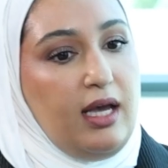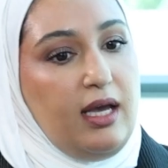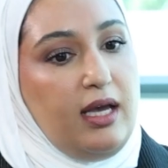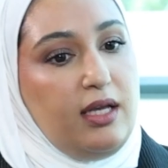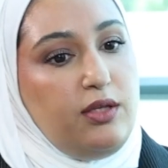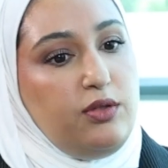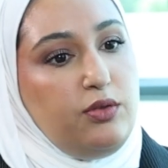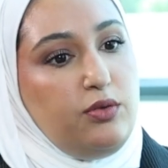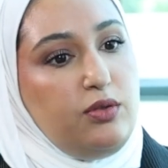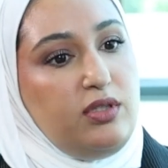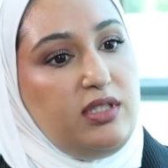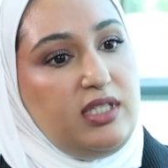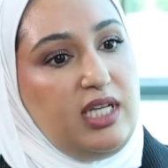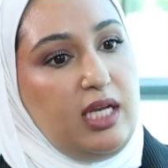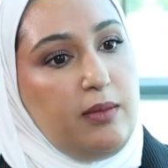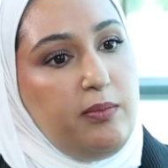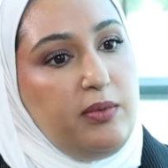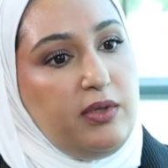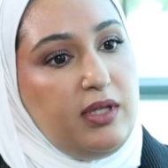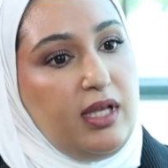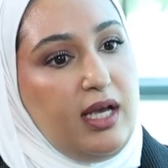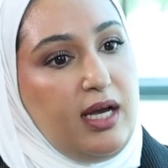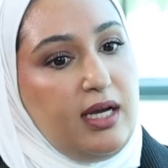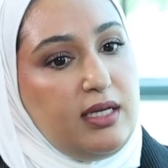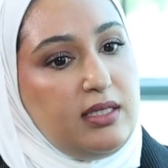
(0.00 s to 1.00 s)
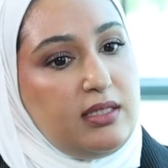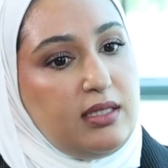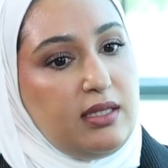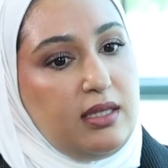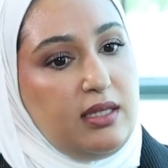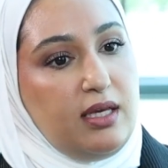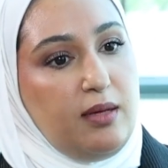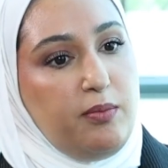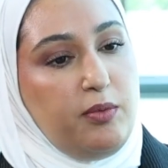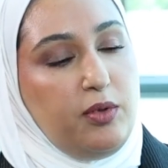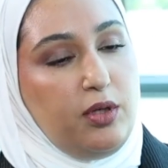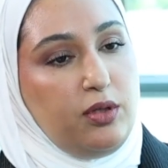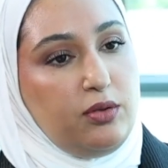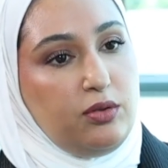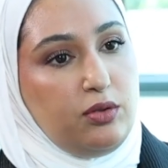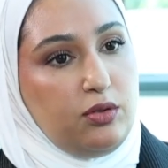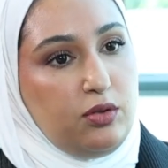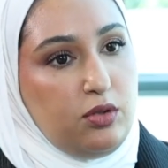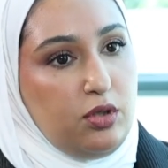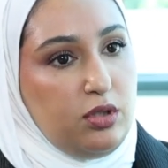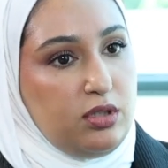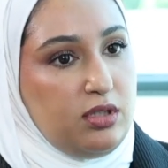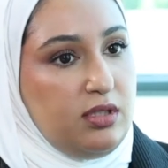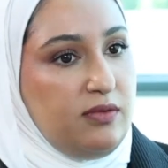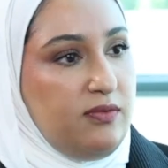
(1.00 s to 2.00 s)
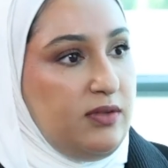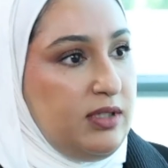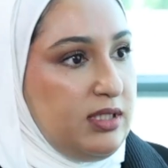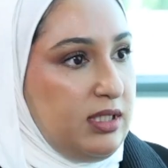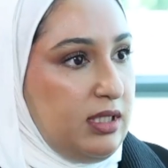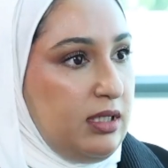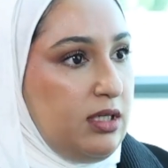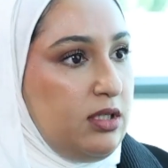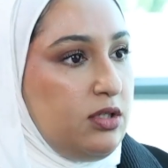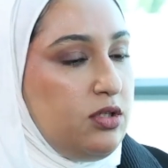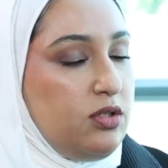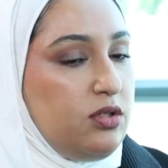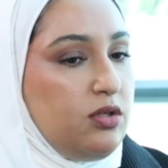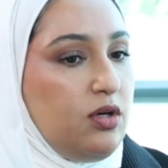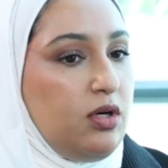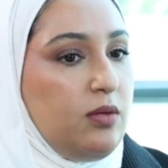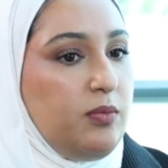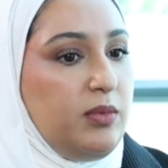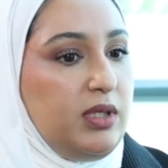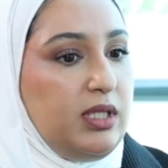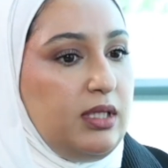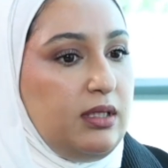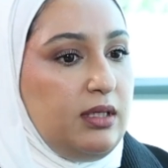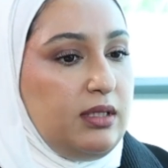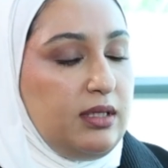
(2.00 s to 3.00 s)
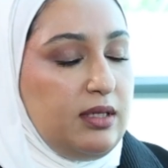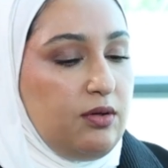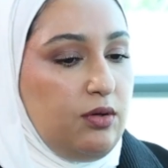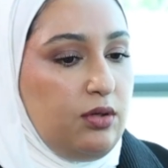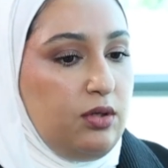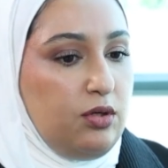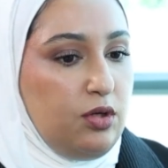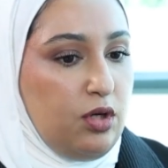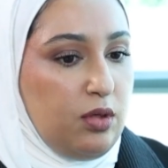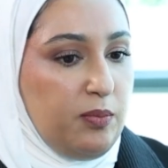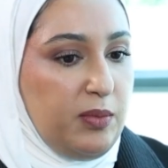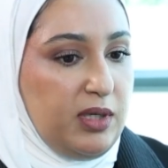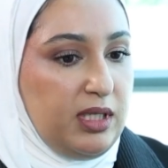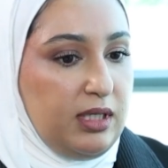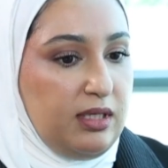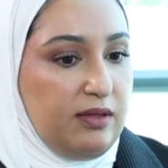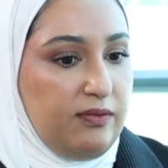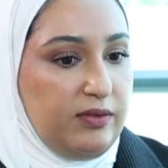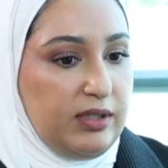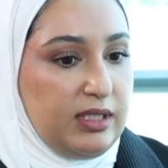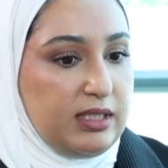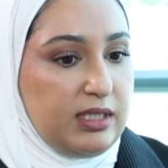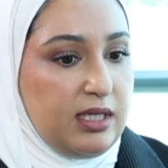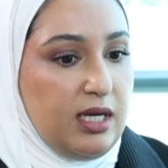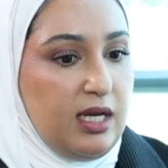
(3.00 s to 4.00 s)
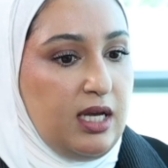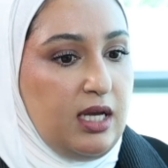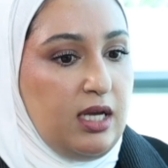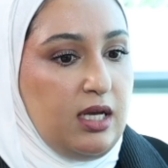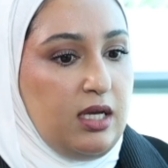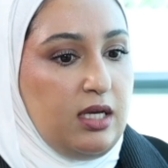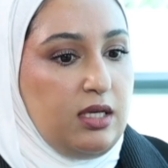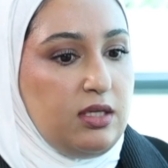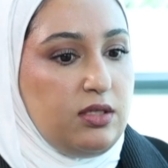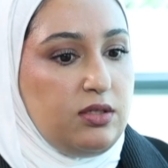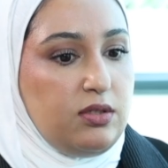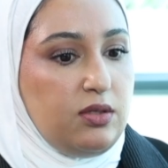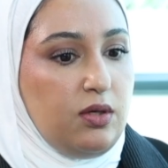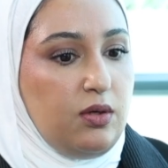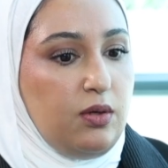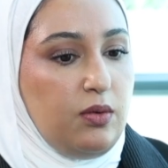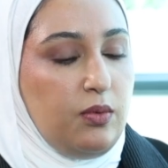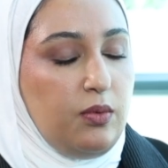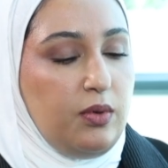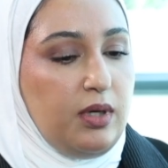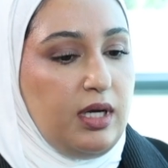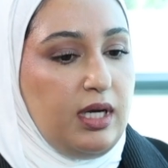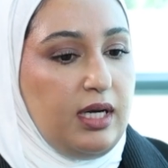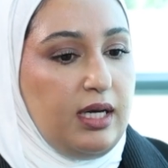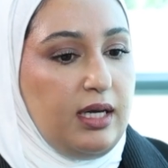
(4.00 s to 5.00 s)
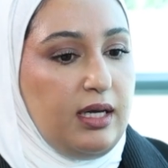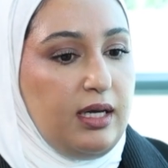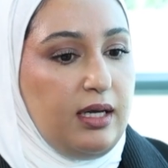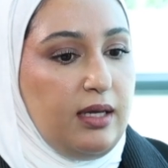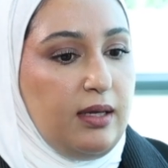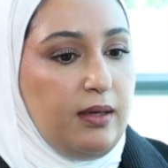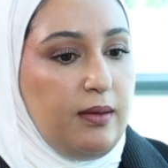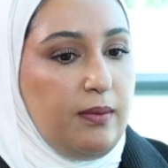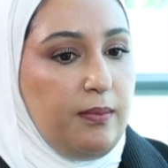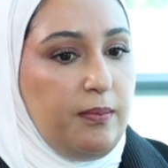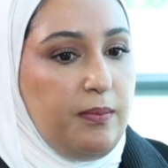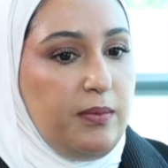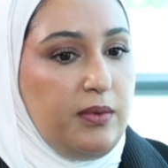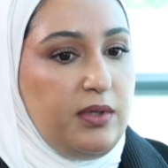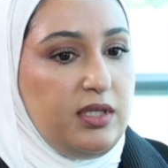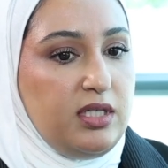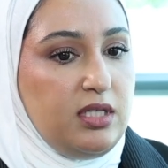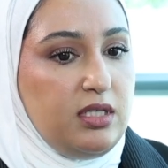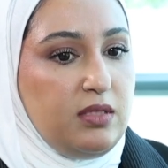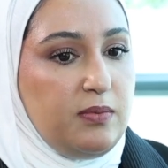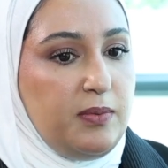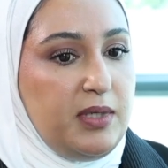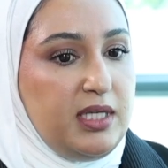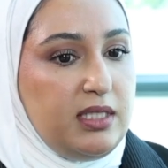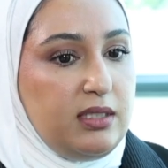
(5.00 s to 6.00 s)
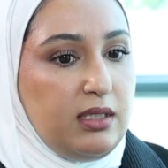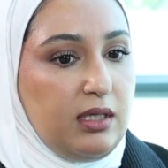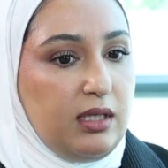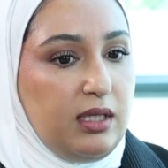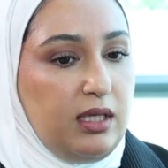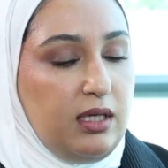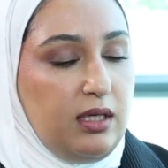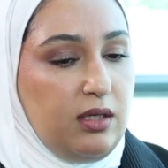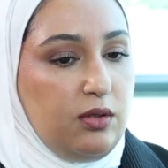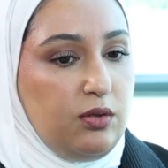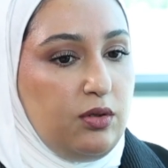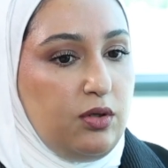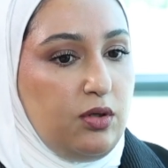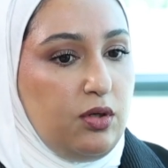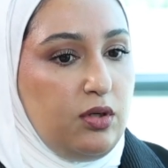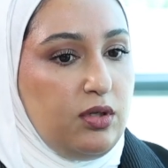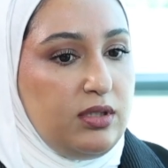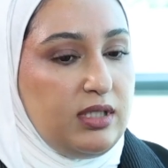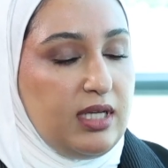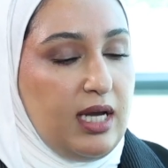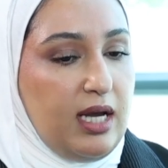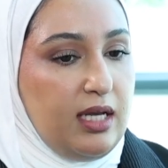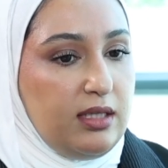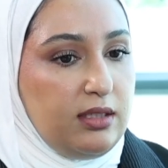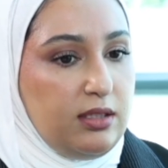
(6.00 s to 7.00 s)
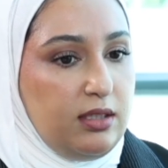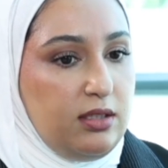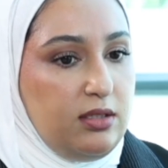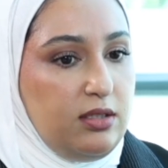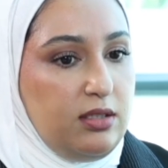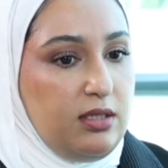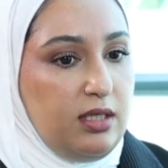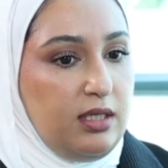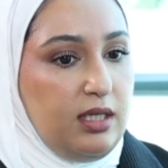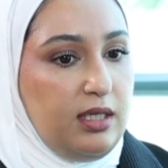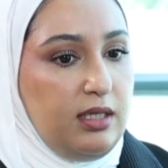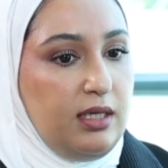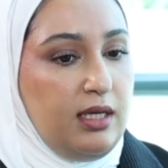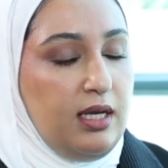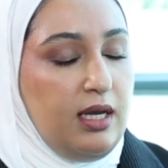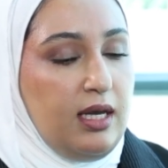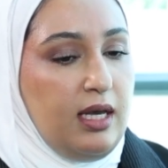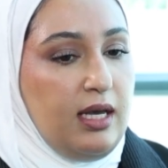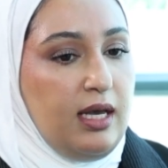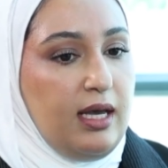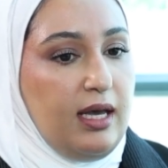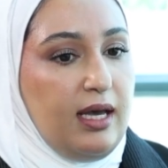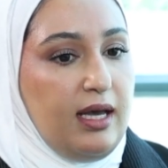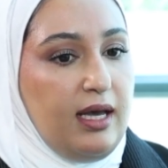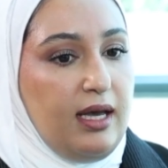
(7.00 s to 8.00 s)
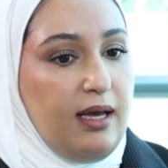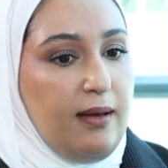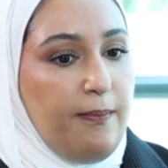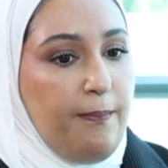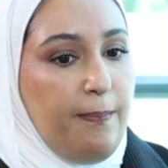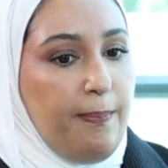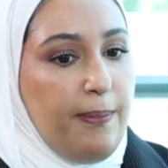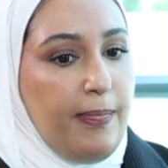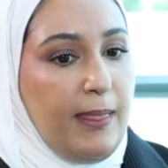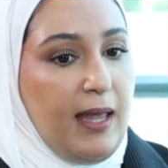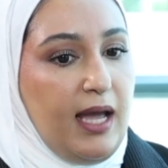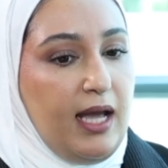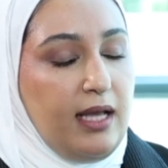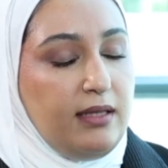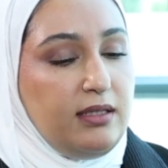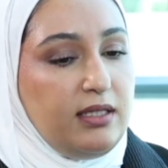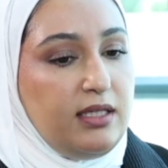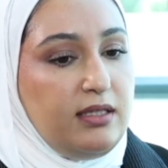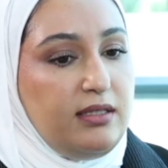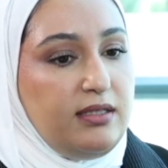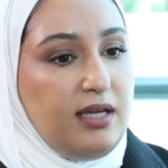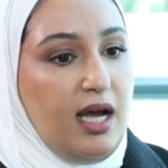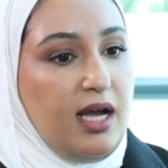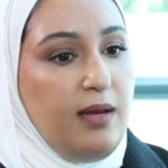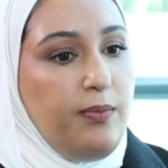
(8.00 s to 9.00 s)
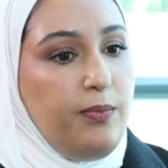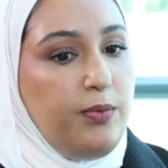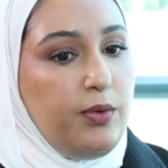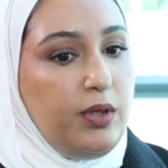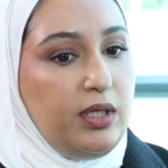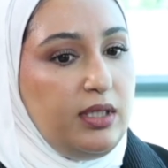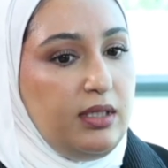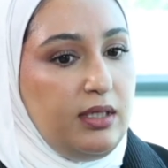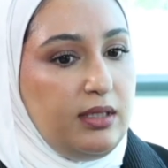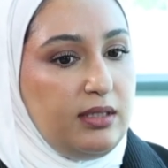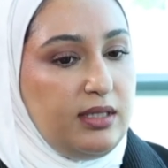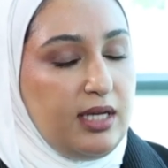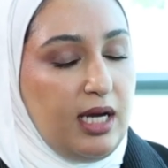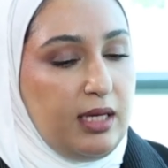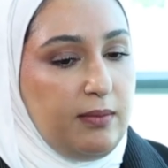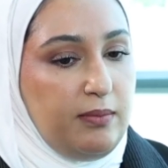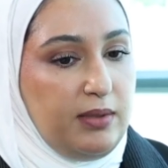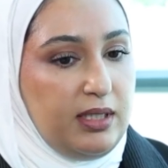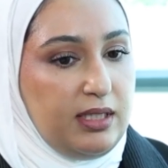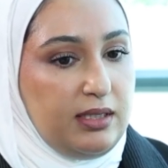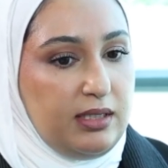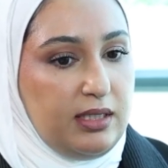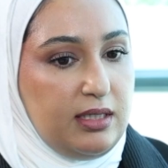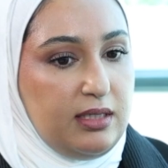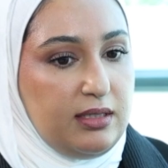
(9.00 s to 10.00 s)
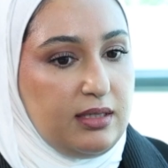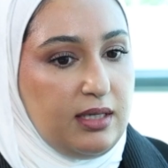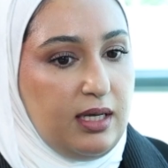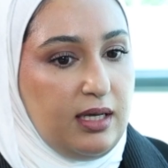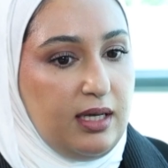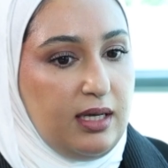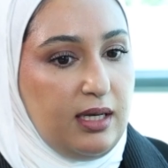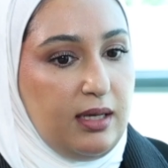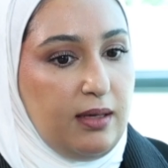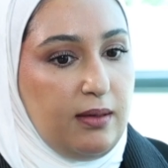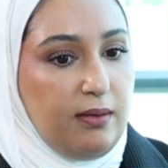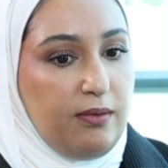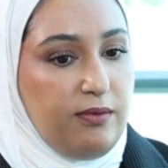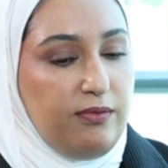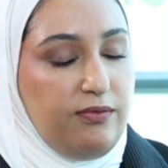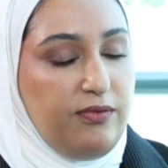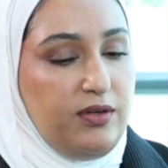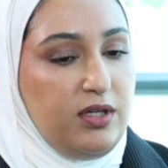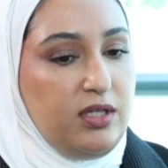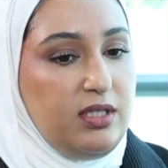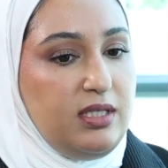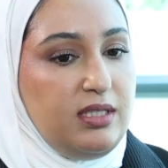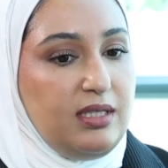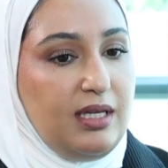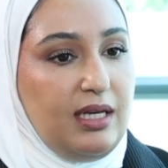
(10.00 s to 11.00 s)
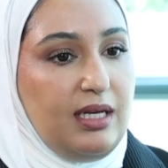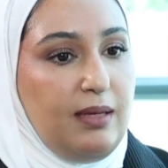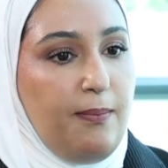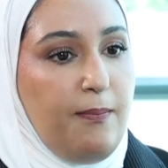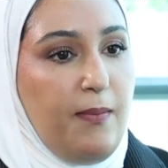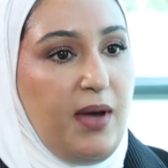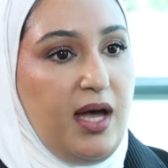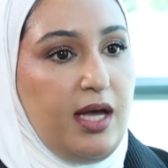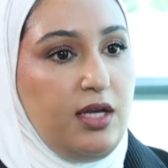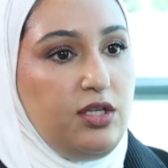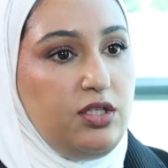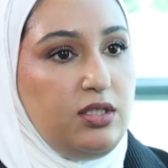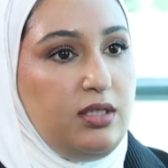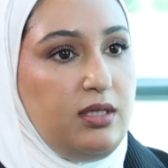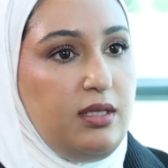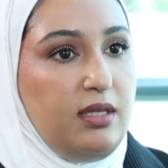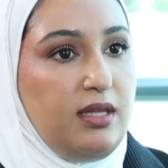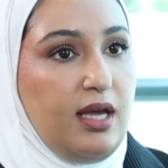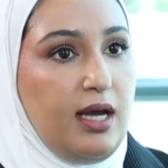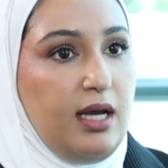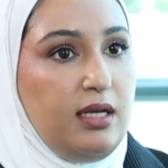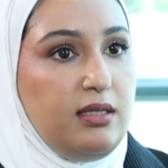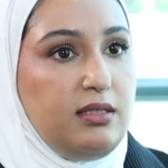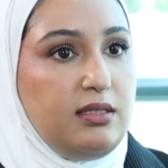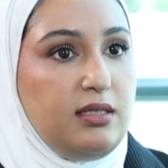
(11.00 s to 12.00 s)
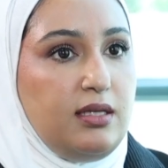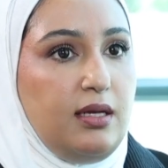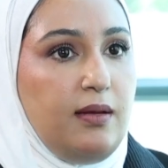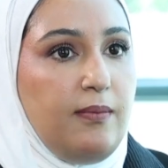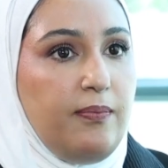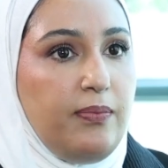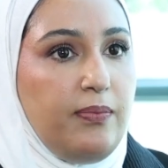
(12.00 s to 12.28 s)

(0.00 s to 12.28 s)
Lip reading: to stabilize the blood glucose levels in its normal levels. So this is basically glucose and insulin. And type 1 diabetes, first imagine that